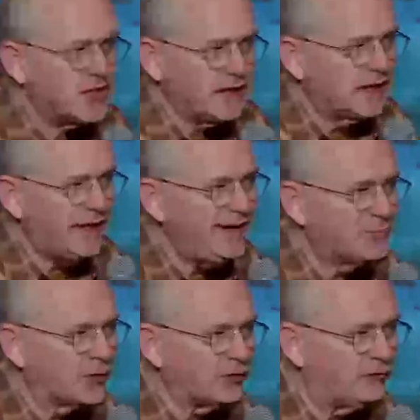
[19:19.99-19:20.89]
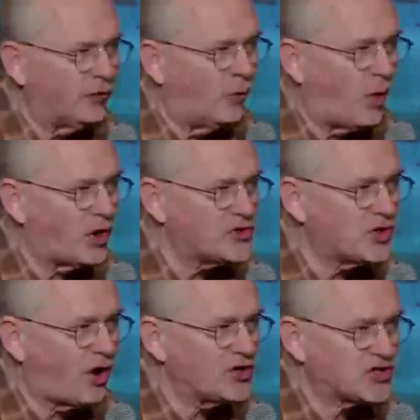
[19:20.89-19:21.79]
didn't leave with her full water
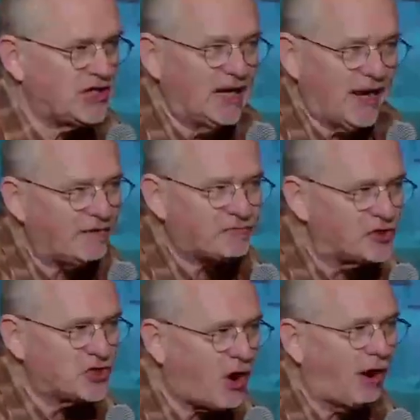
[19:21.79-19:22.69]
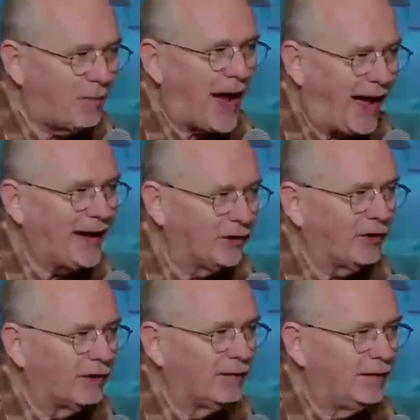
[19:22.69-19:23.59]
jar, she left her jar behind her.
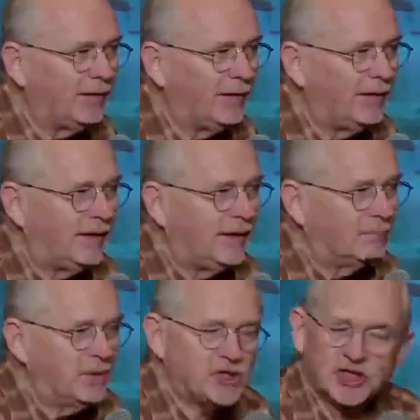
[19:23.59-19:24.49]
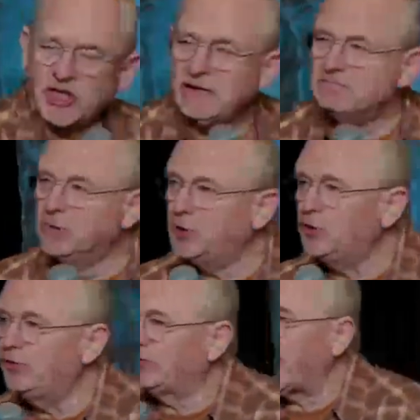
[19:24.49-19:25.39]
But she moved